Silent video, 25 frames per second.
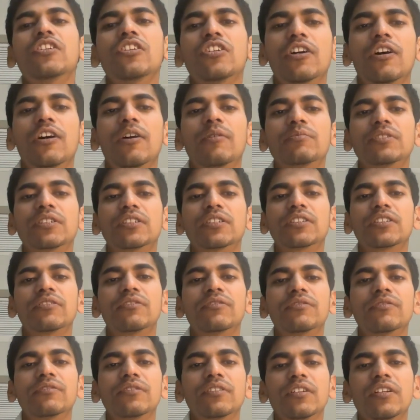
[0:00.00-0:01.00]
objective.
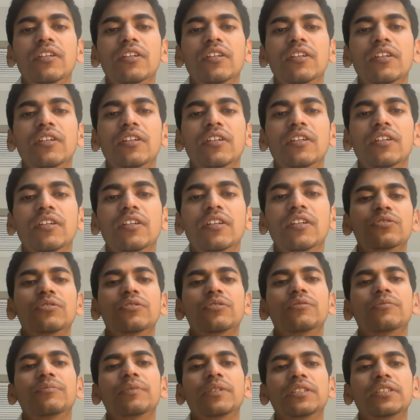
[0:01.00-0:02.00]

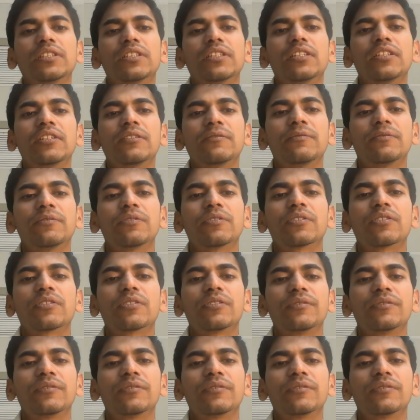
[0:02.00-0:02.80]
So basically, for